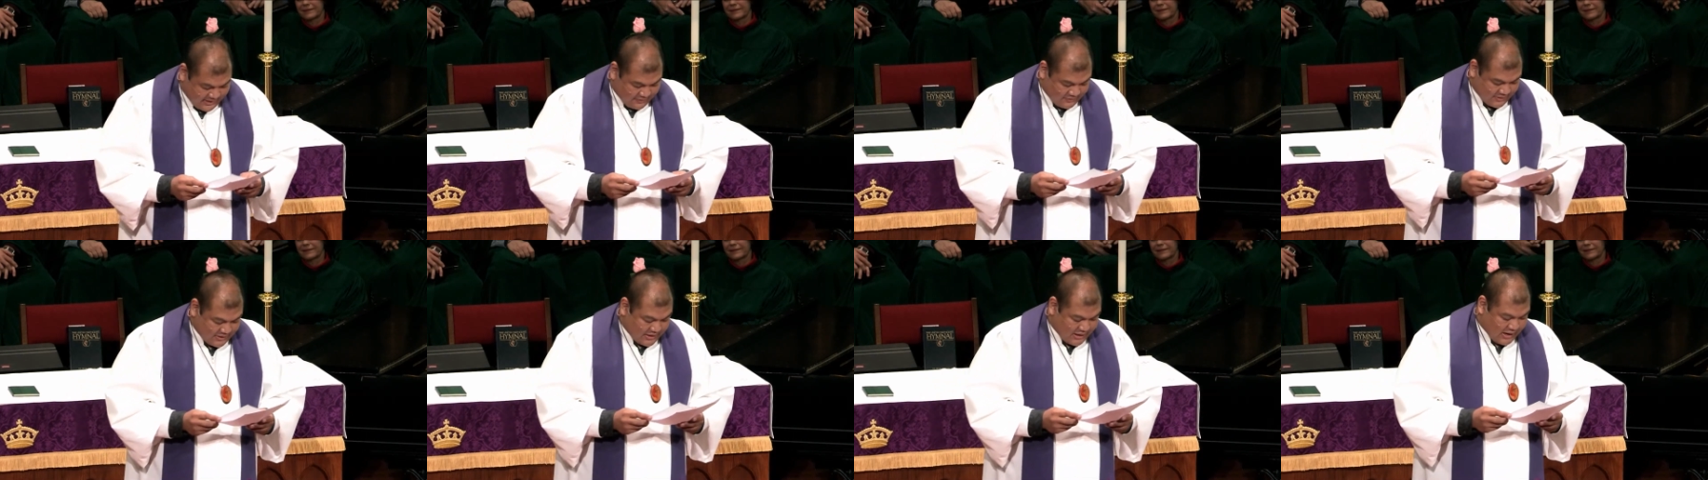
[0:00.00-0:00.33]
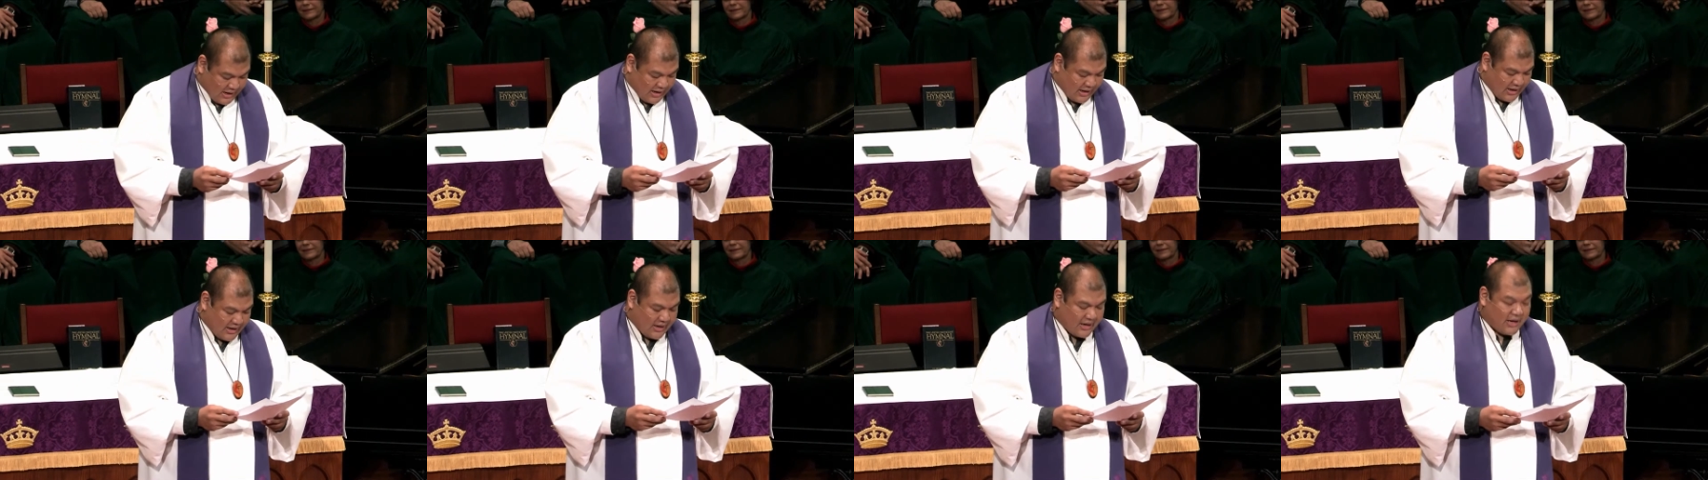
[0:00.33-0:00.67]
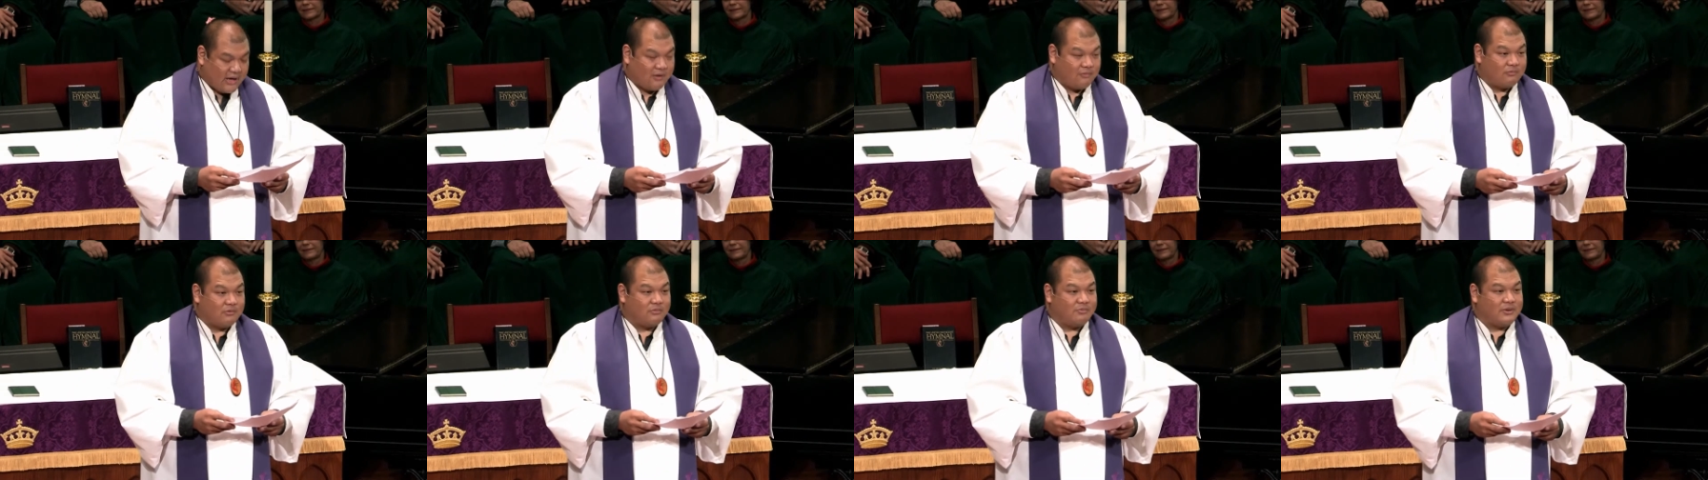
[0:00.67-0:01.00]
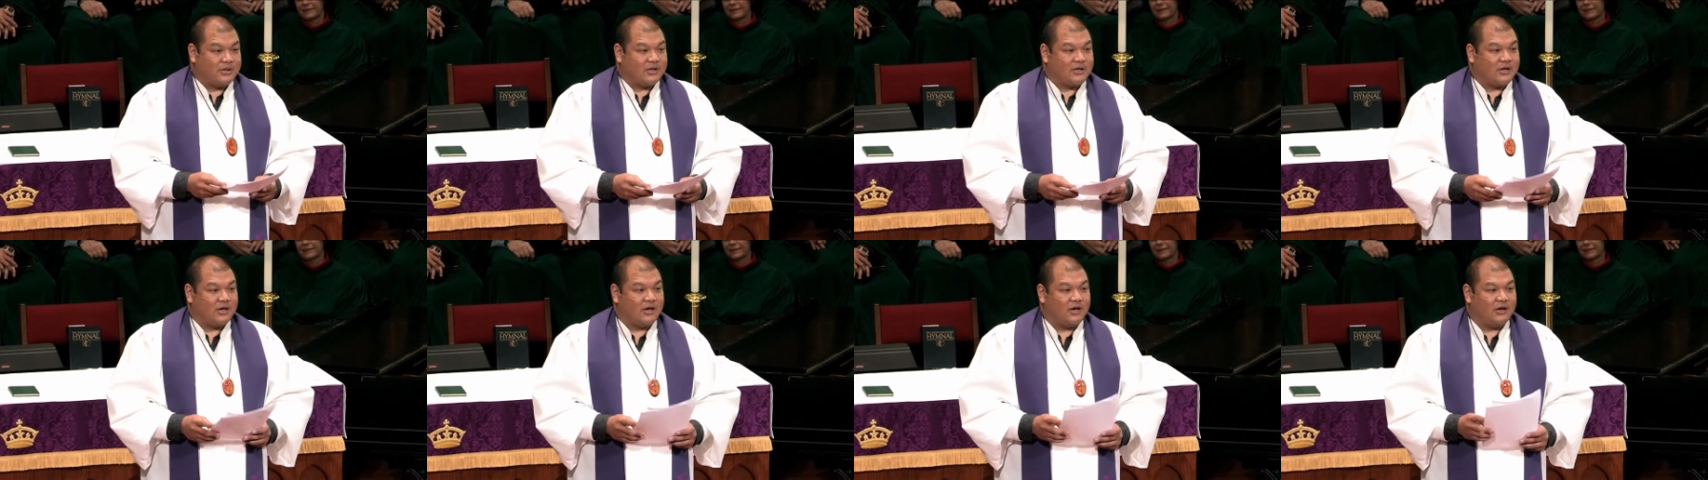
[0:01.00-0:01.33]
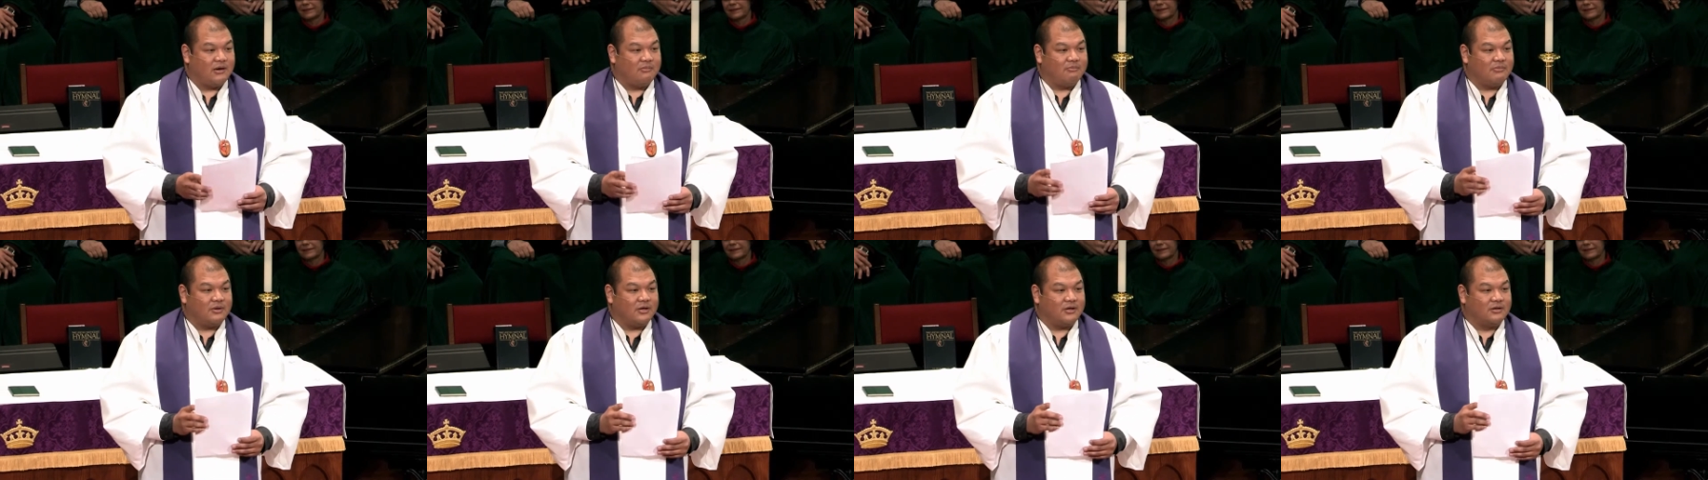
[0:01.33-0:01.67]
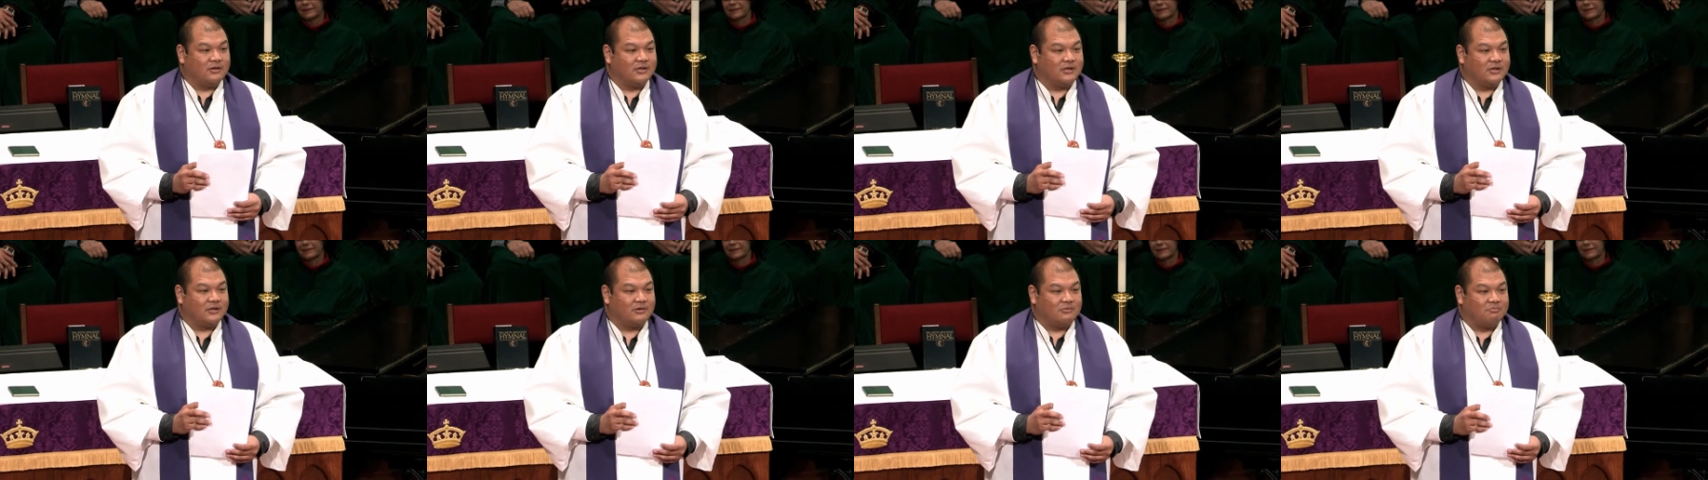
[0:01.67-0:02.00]
then I will become a
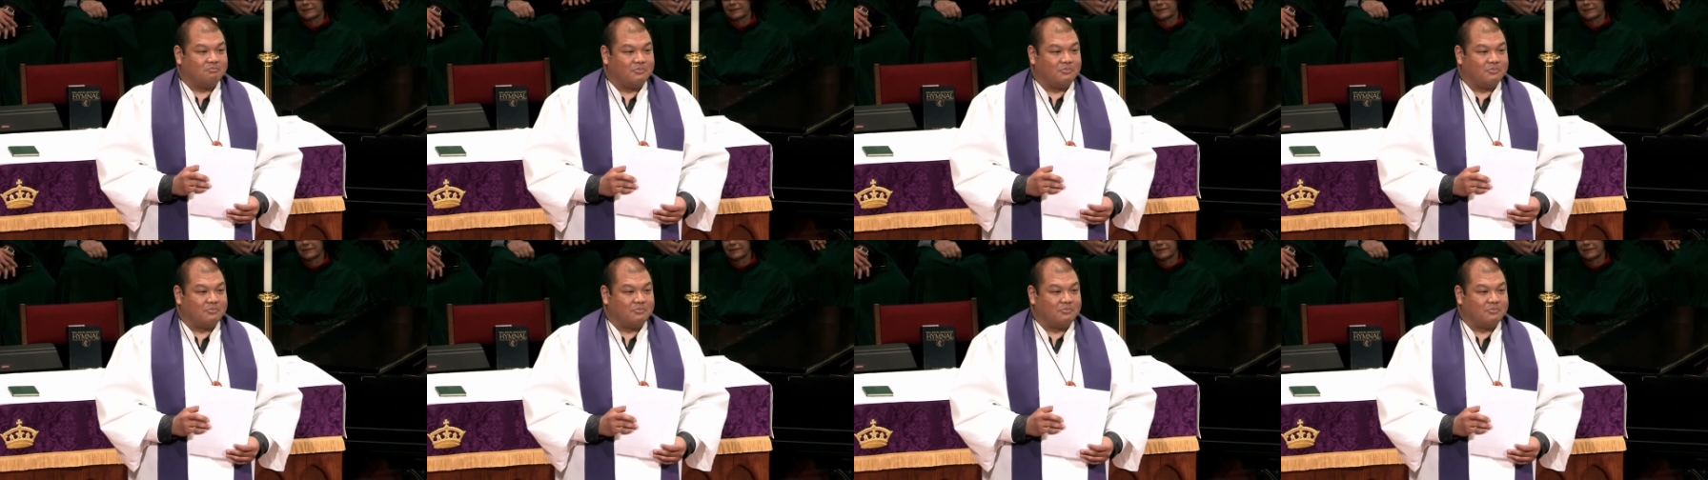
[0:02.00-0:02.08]
little